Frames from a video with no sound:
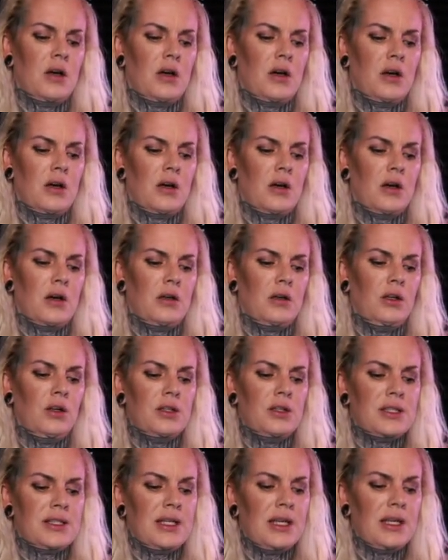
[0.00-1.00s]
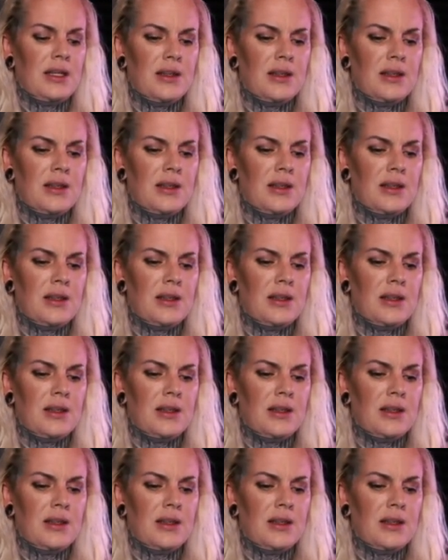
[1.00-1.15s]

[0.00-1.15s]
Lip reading: You see